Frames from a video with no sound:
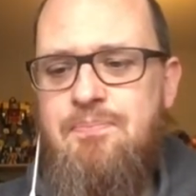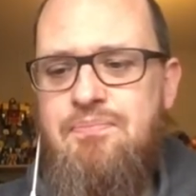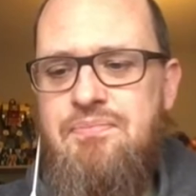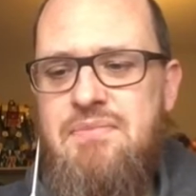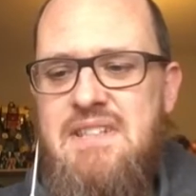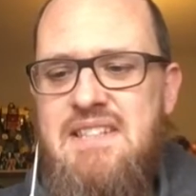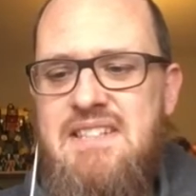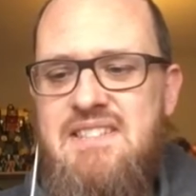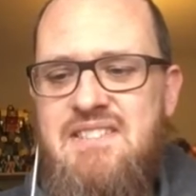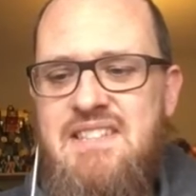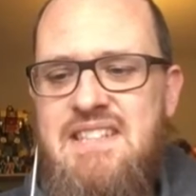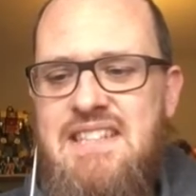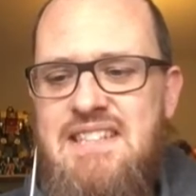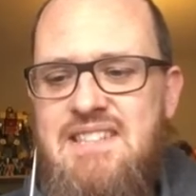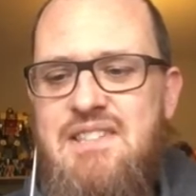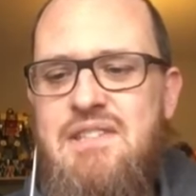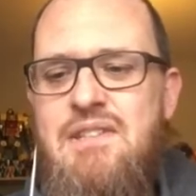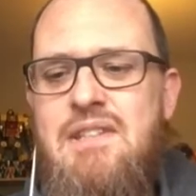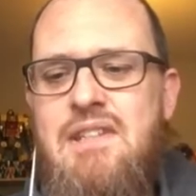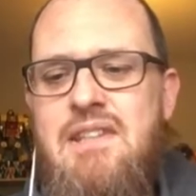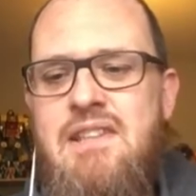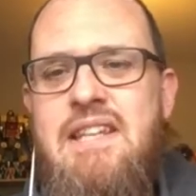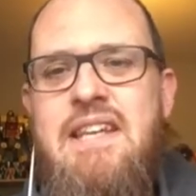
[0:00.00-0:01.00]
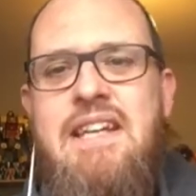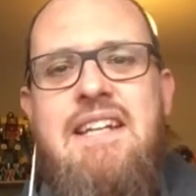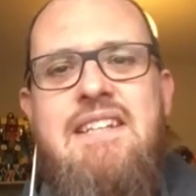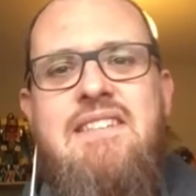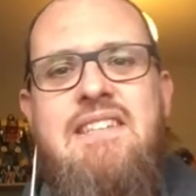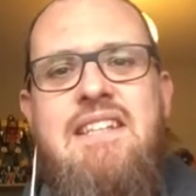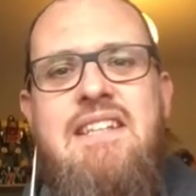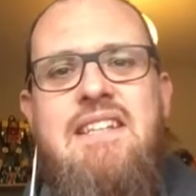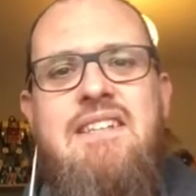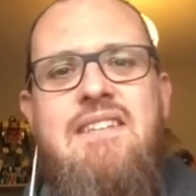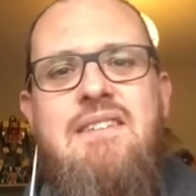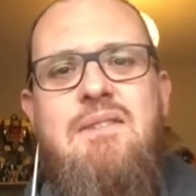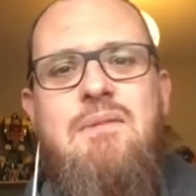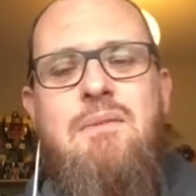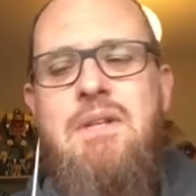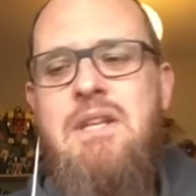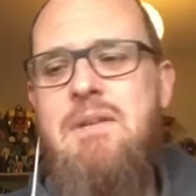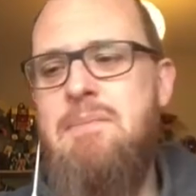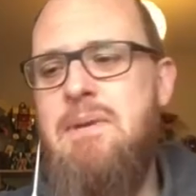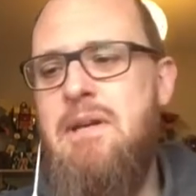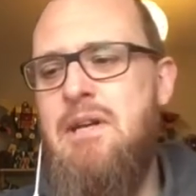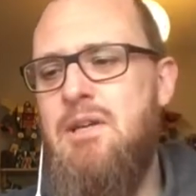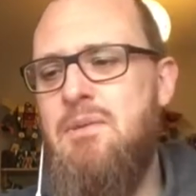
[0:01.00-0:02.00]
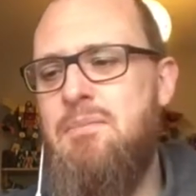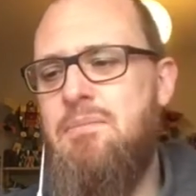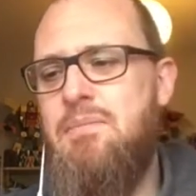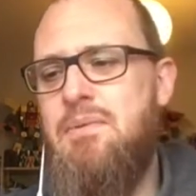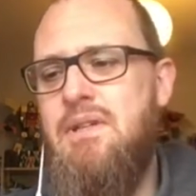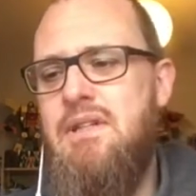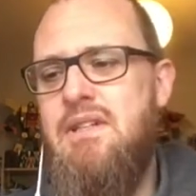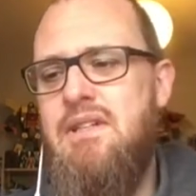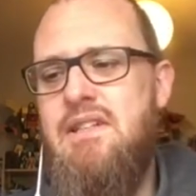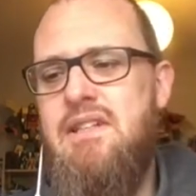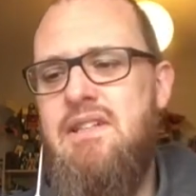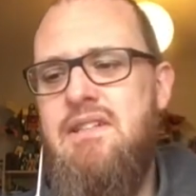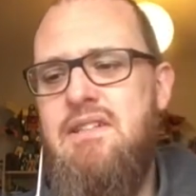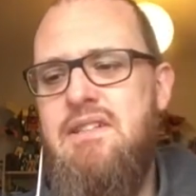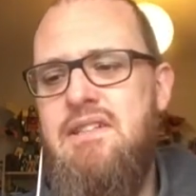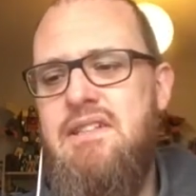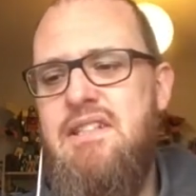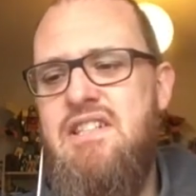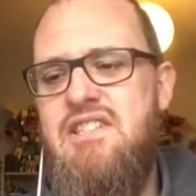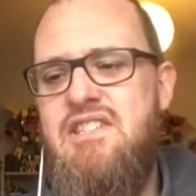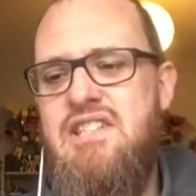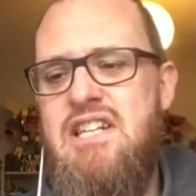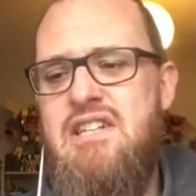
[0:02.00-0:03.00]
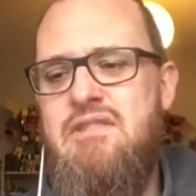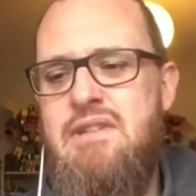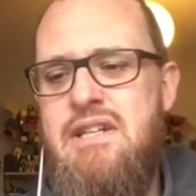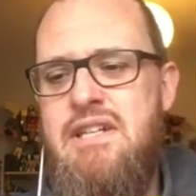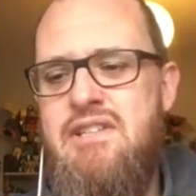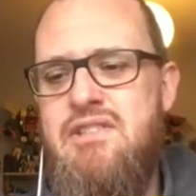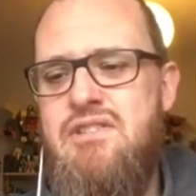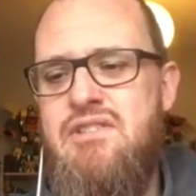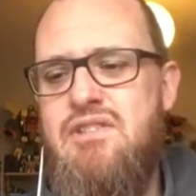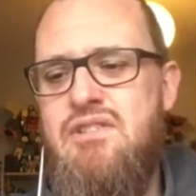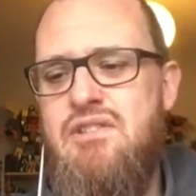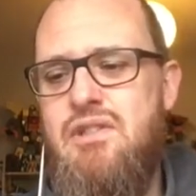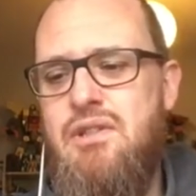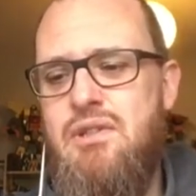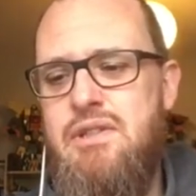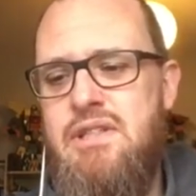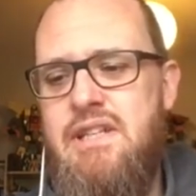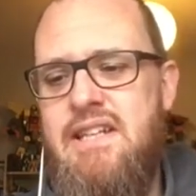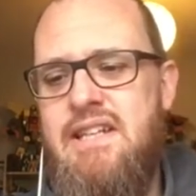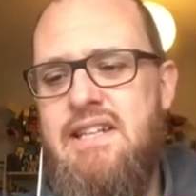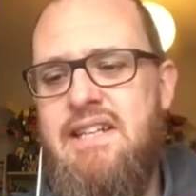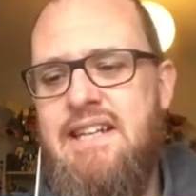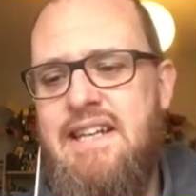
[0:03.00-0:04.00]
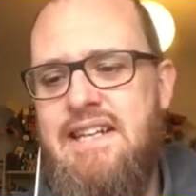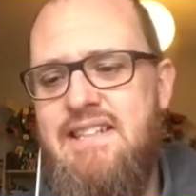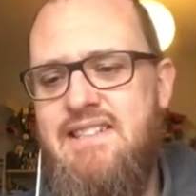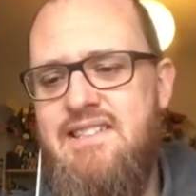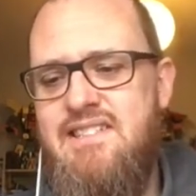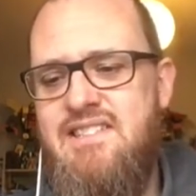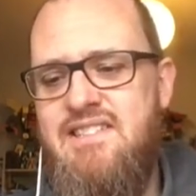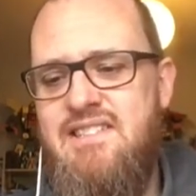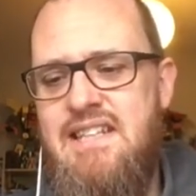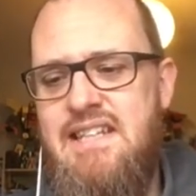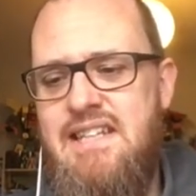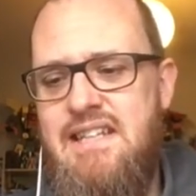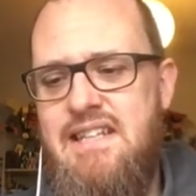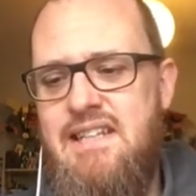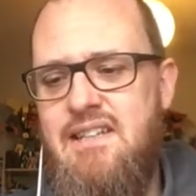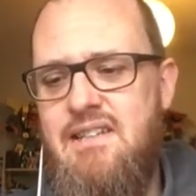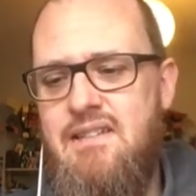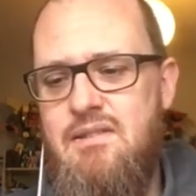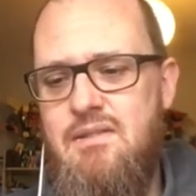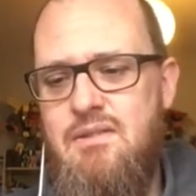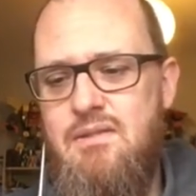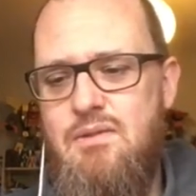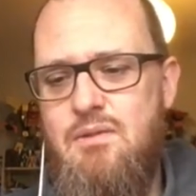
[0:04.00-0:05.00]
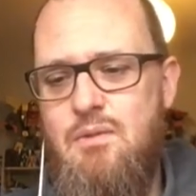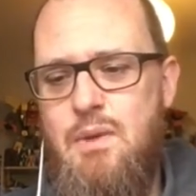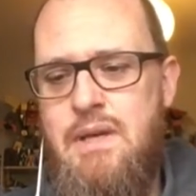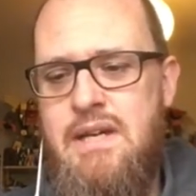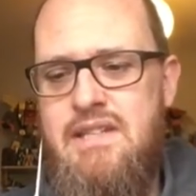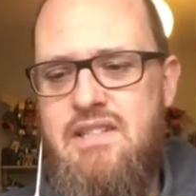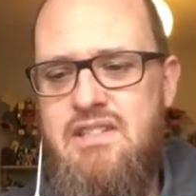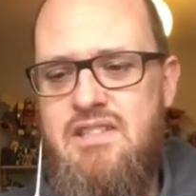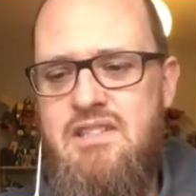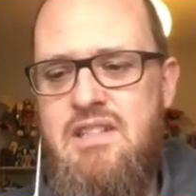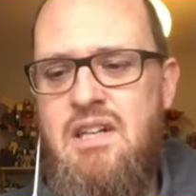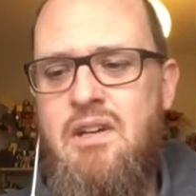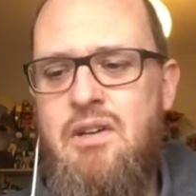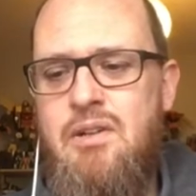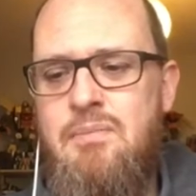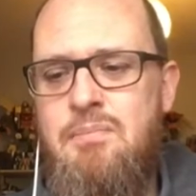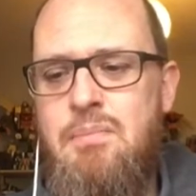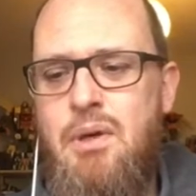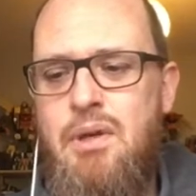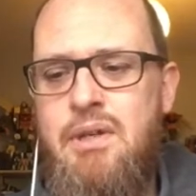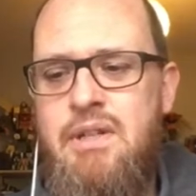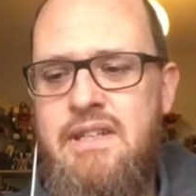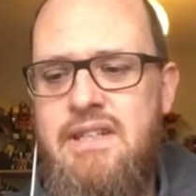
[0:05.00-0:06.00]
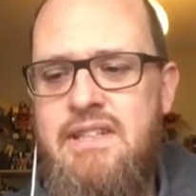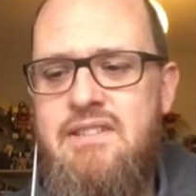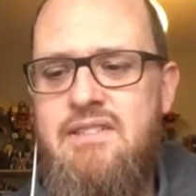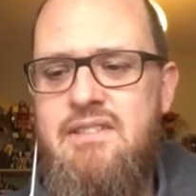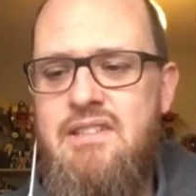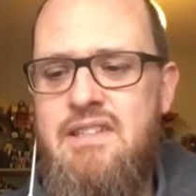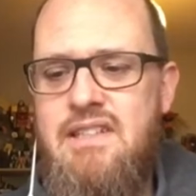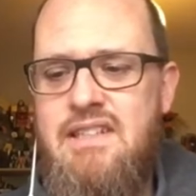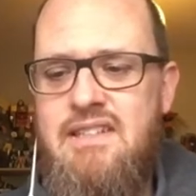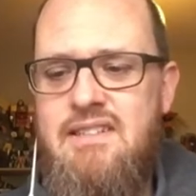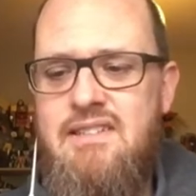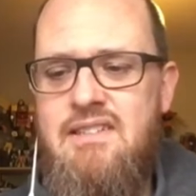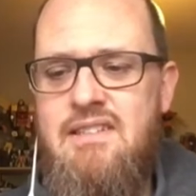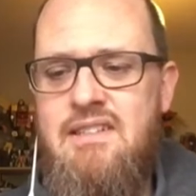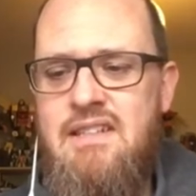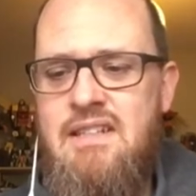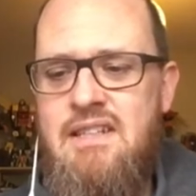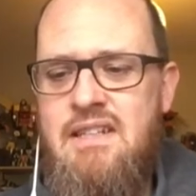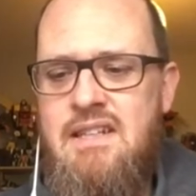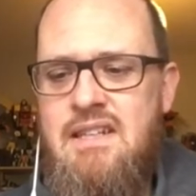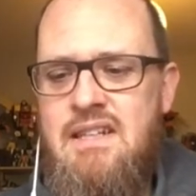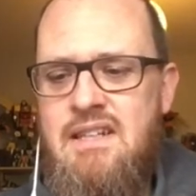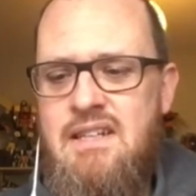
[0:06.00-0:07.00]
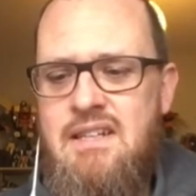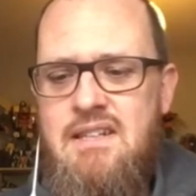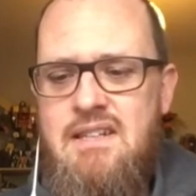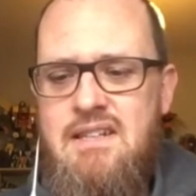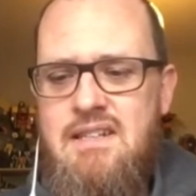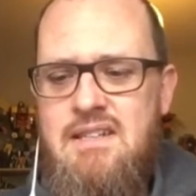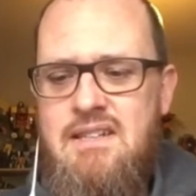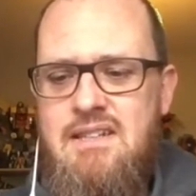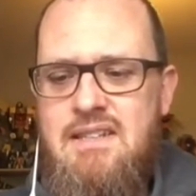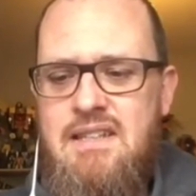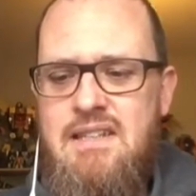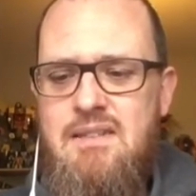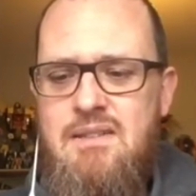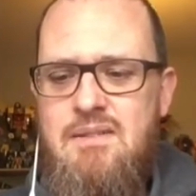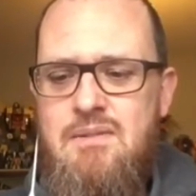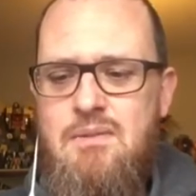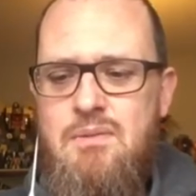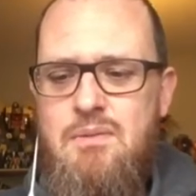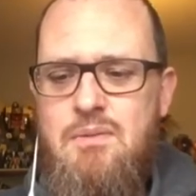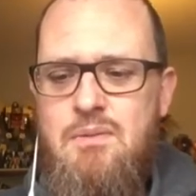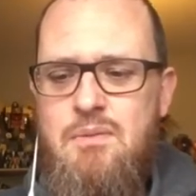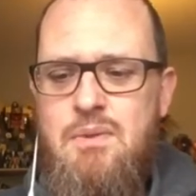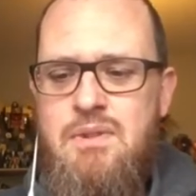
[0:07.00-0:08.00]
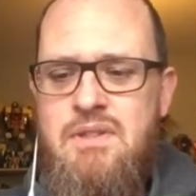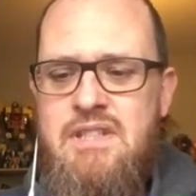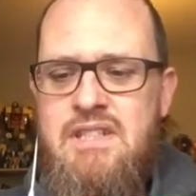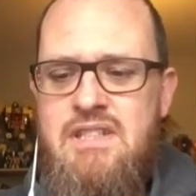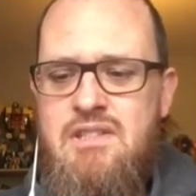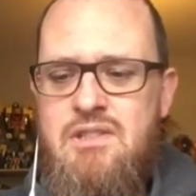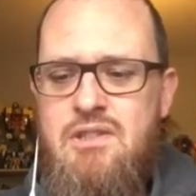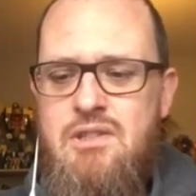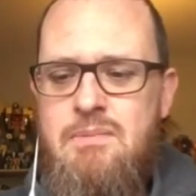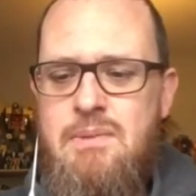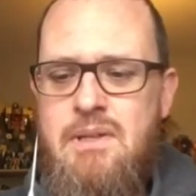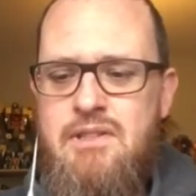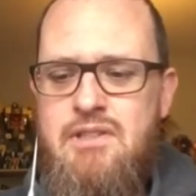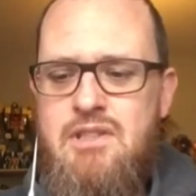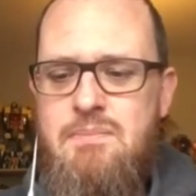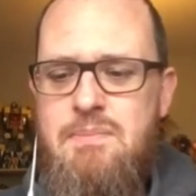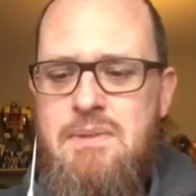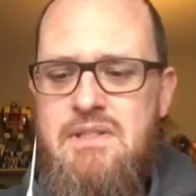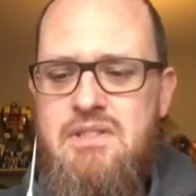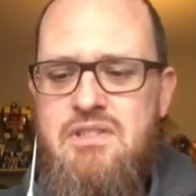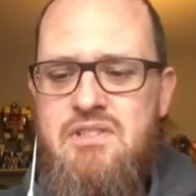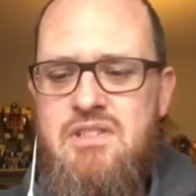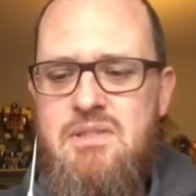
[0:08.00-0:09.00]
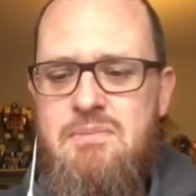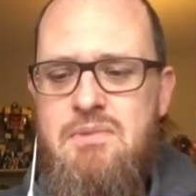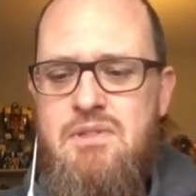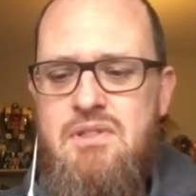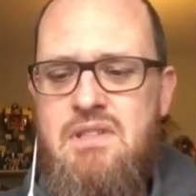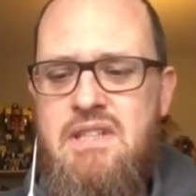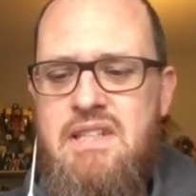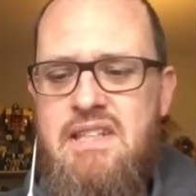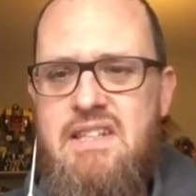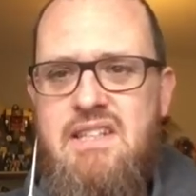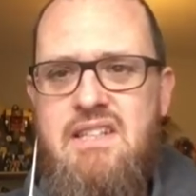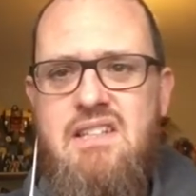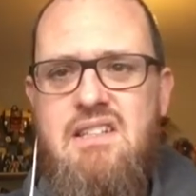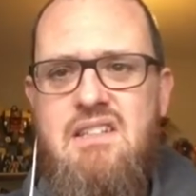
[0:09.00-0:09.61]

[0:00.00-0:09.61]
See, that's the other thing. It's like when you pick up a Generations toy, you can kind of see where the starting point is. And like with these new masterpieces, I'm just like,